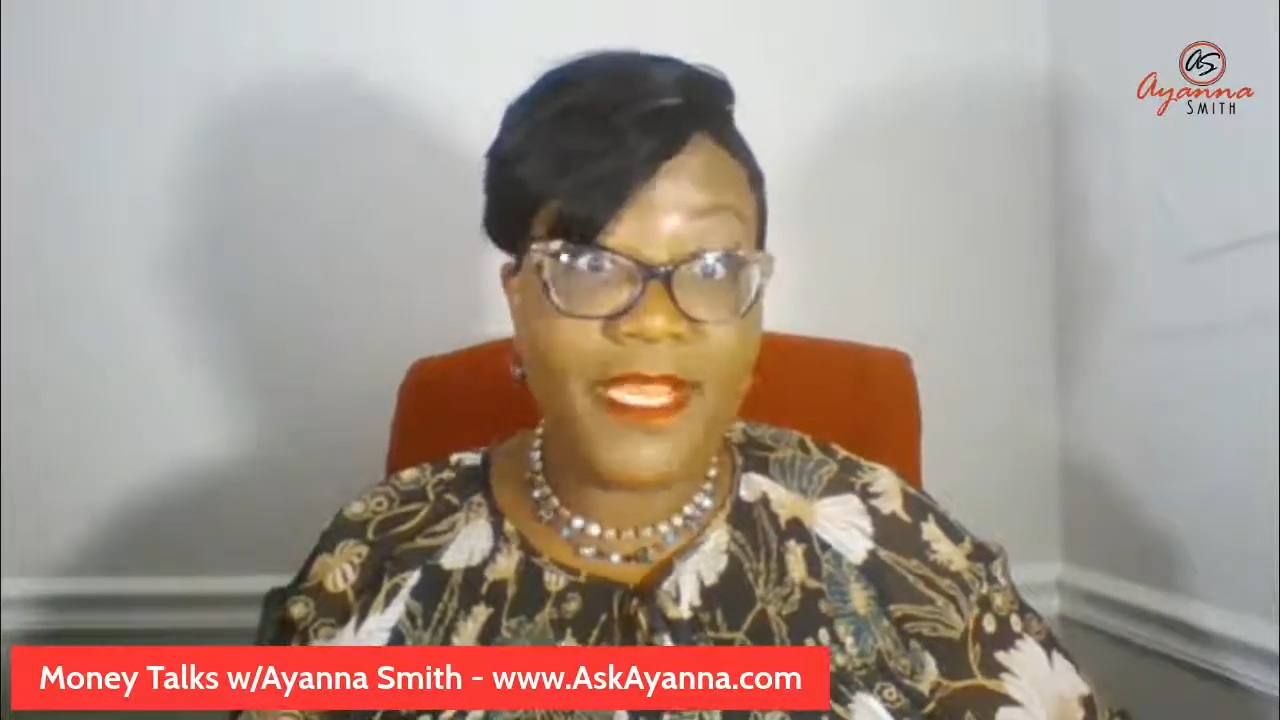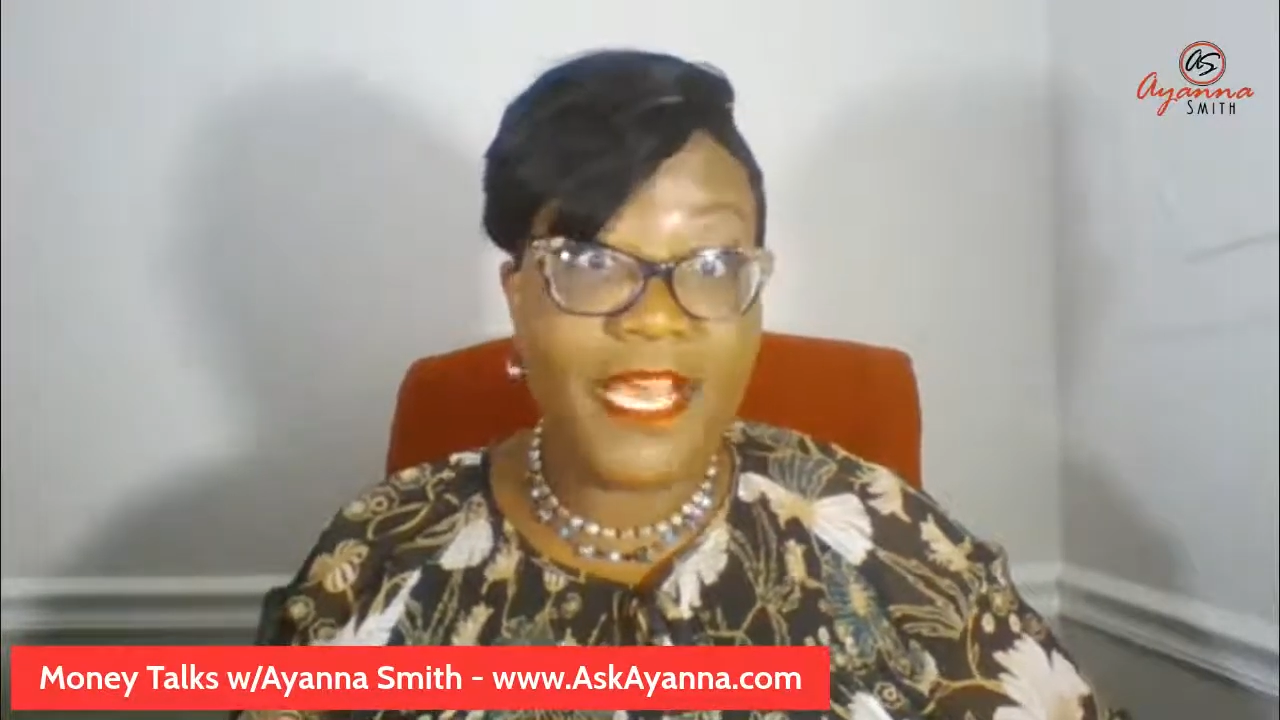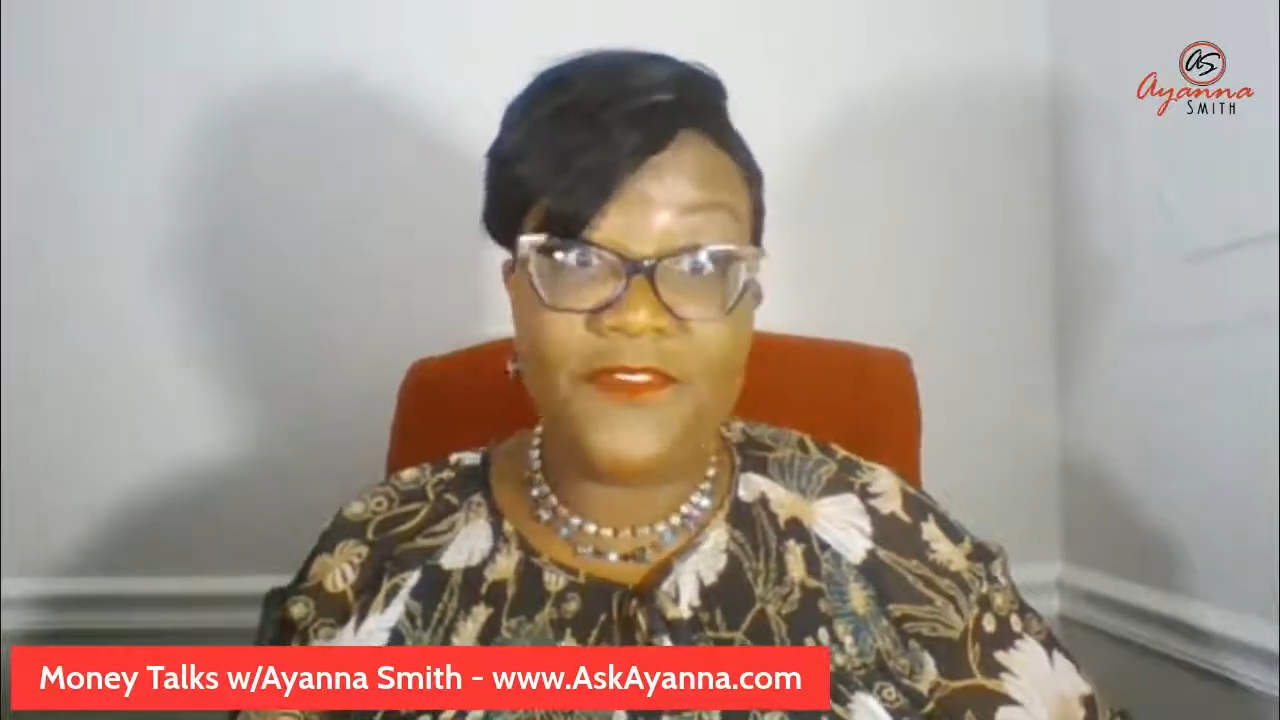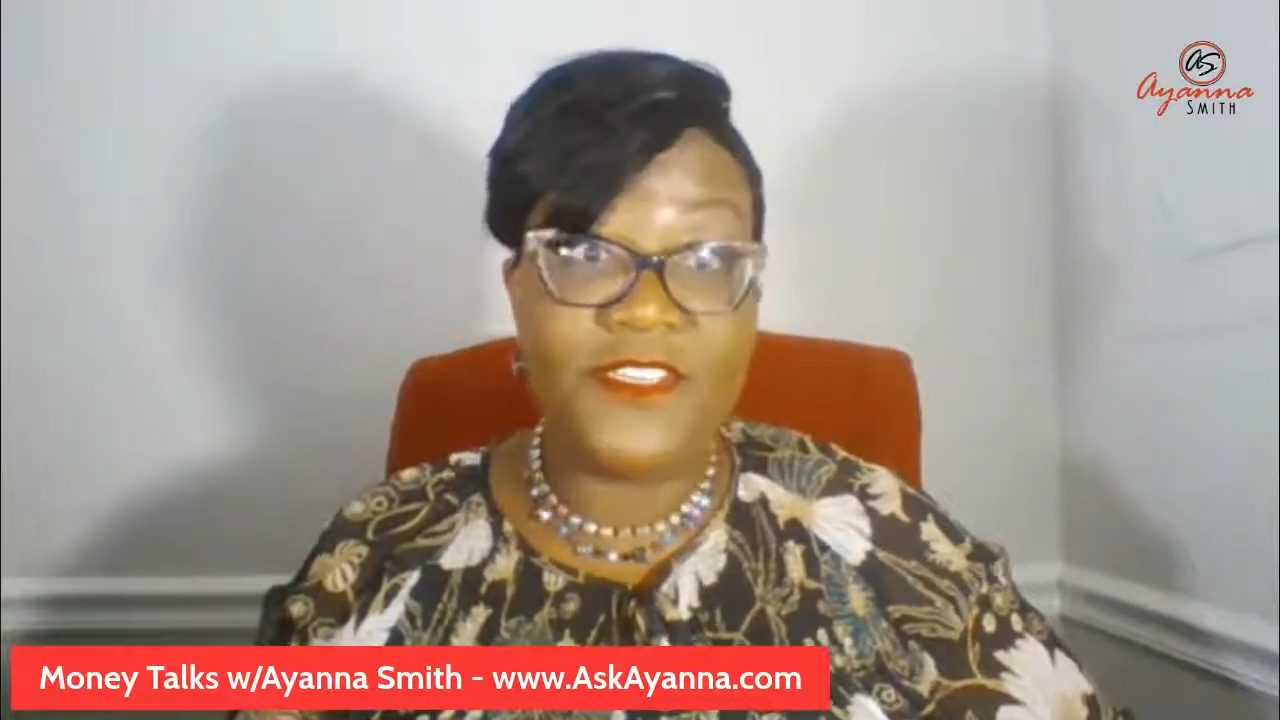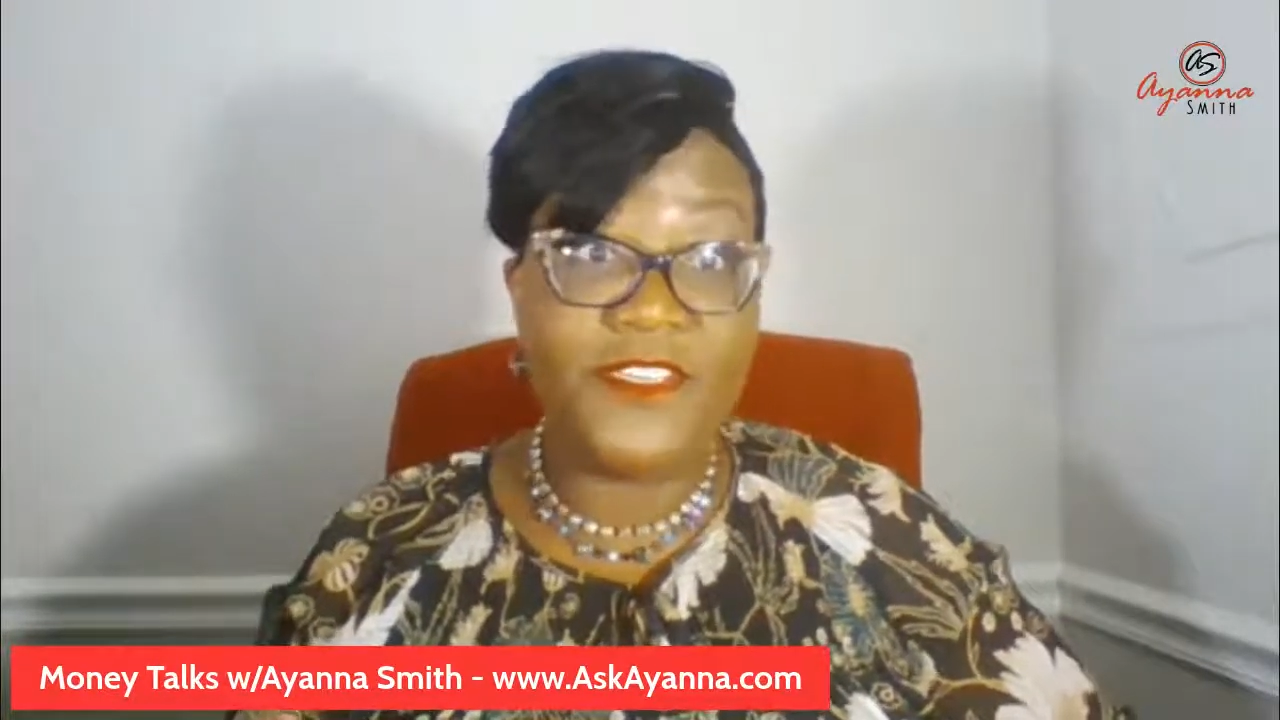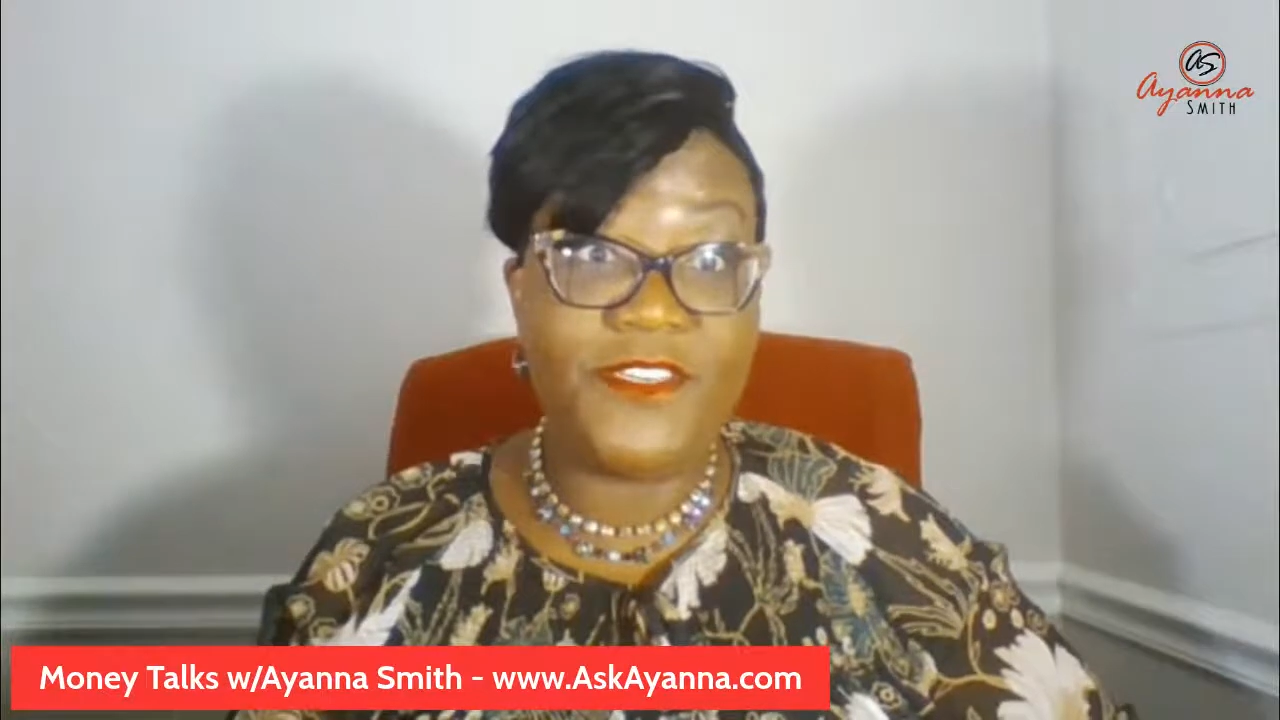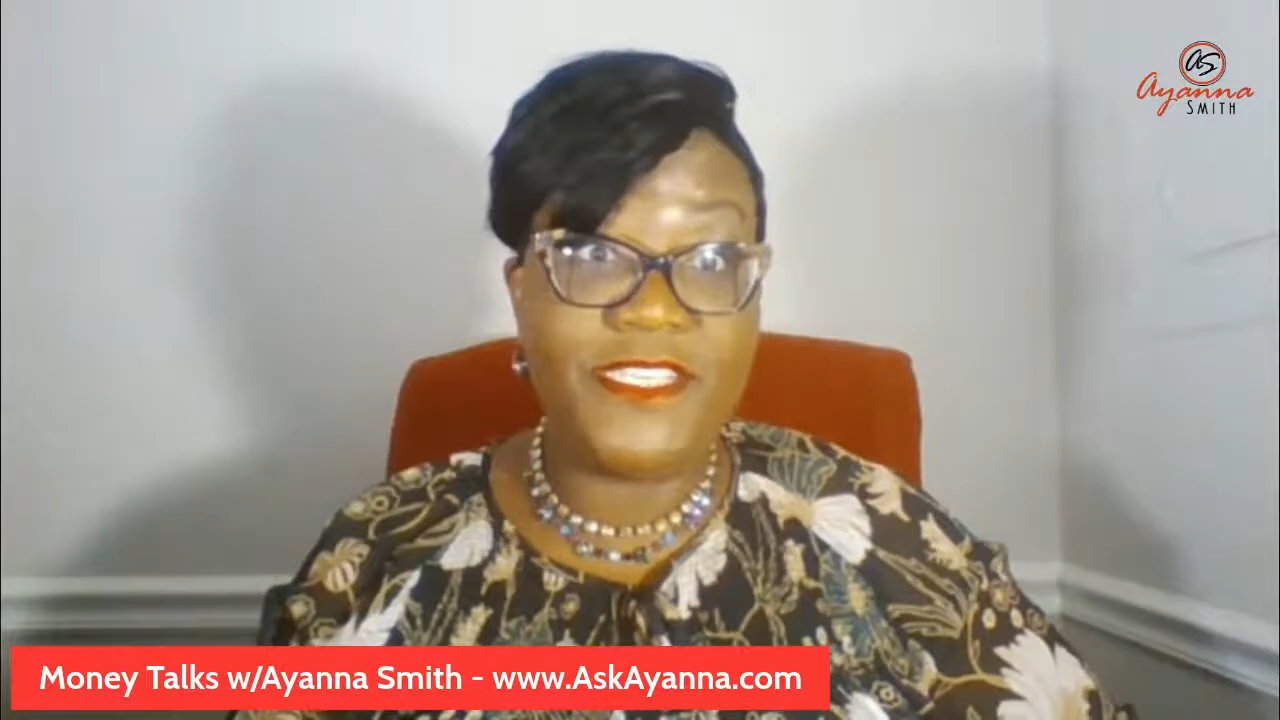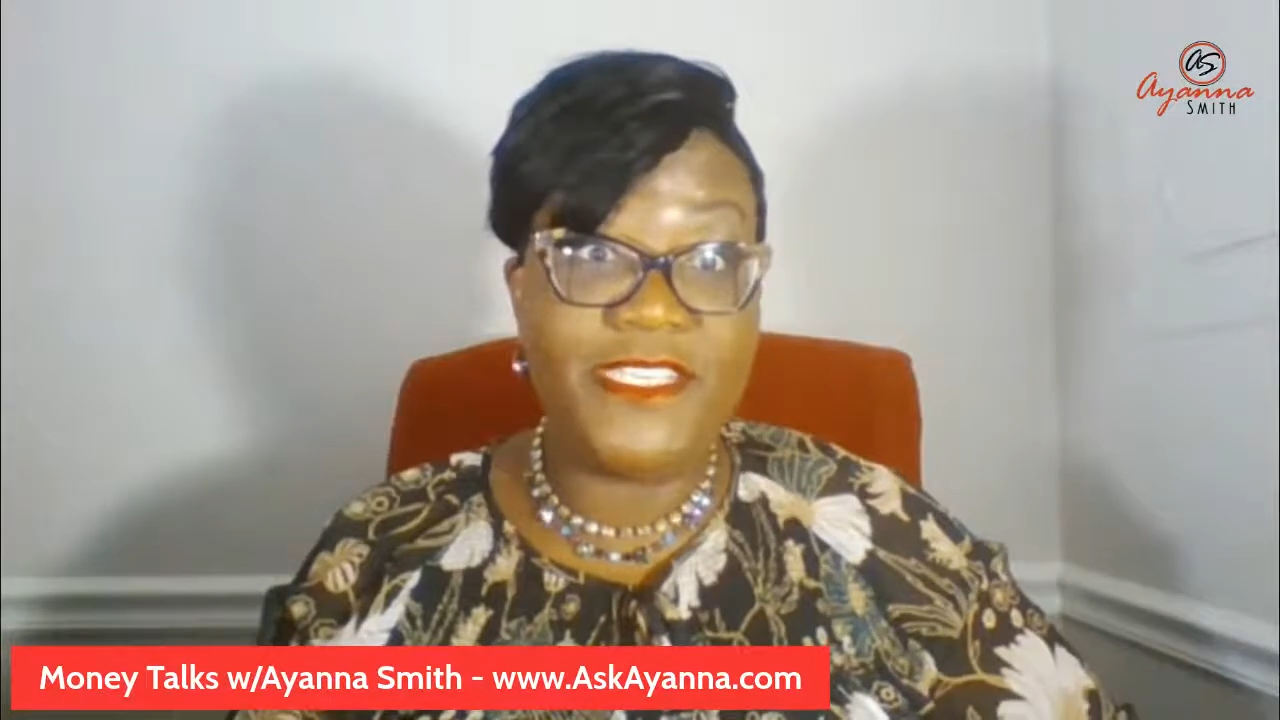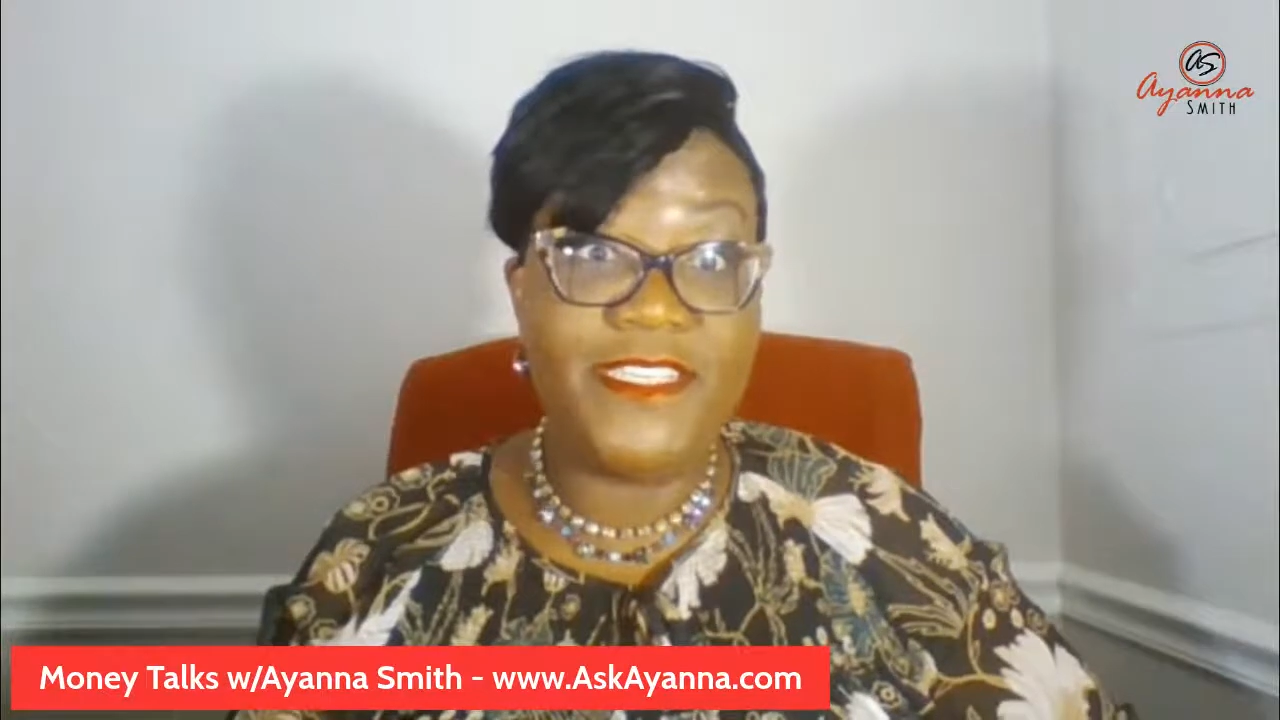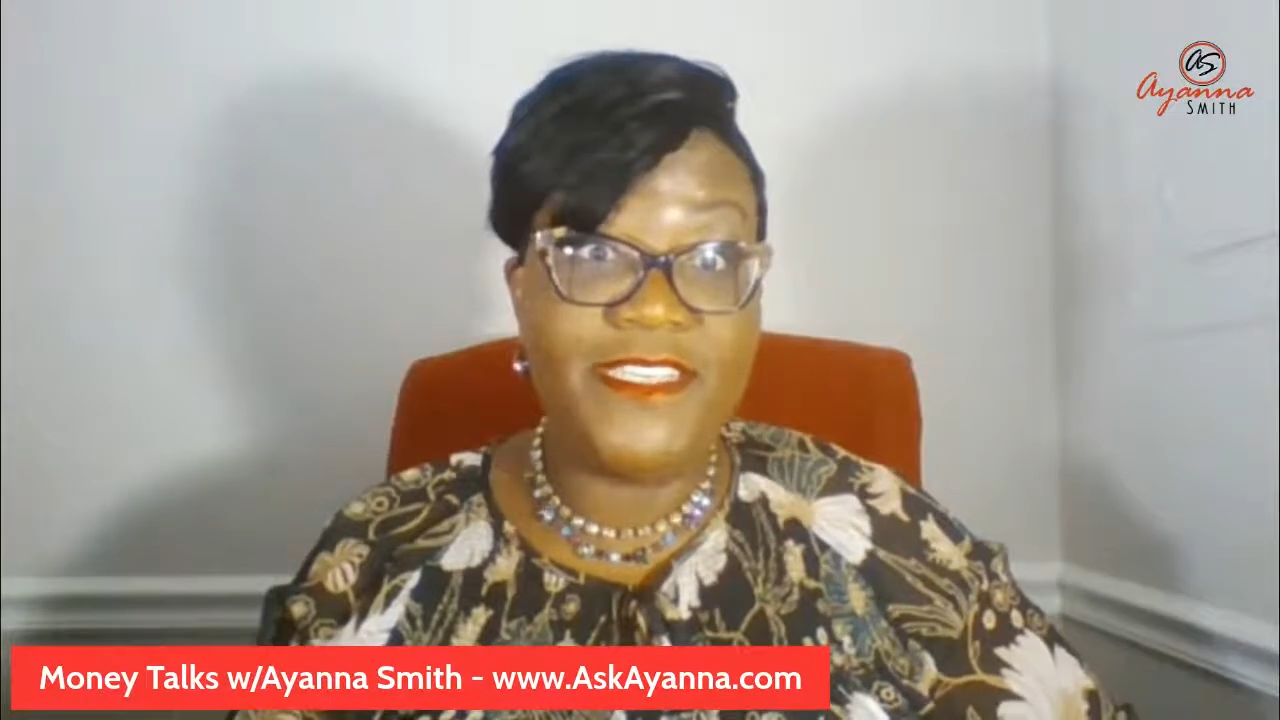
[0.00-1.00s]
life
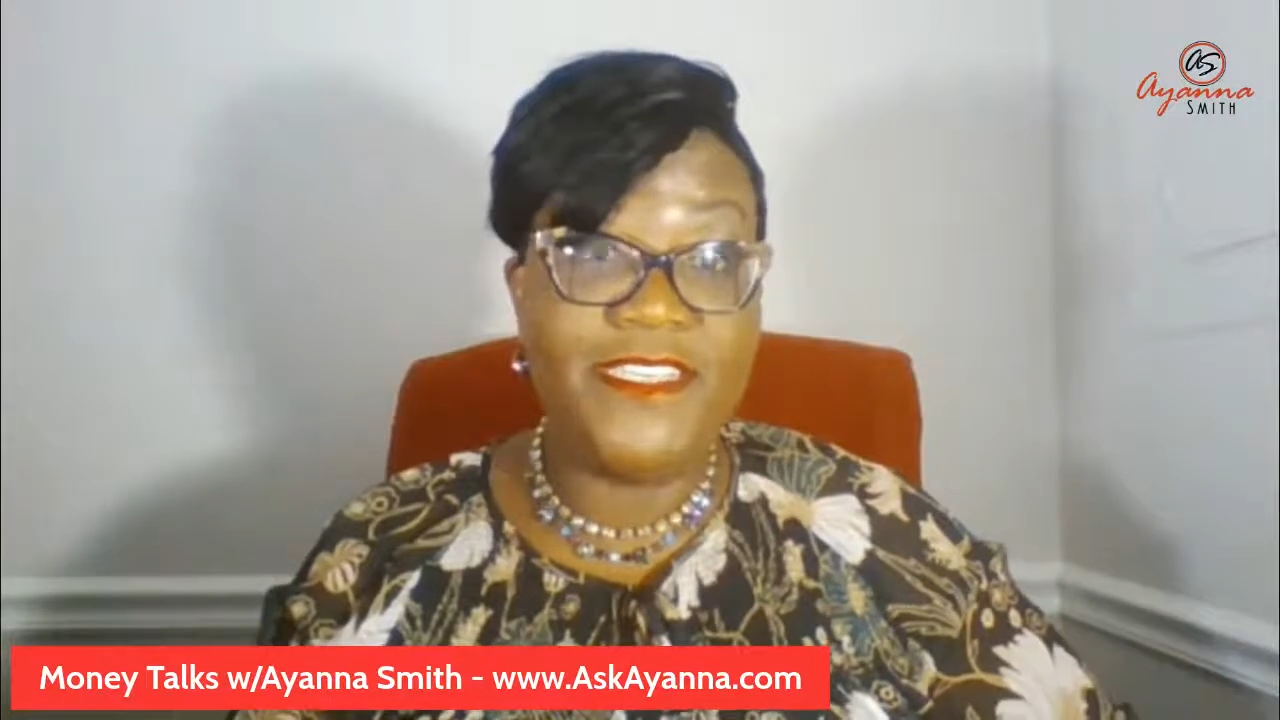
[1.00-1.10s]
insurance.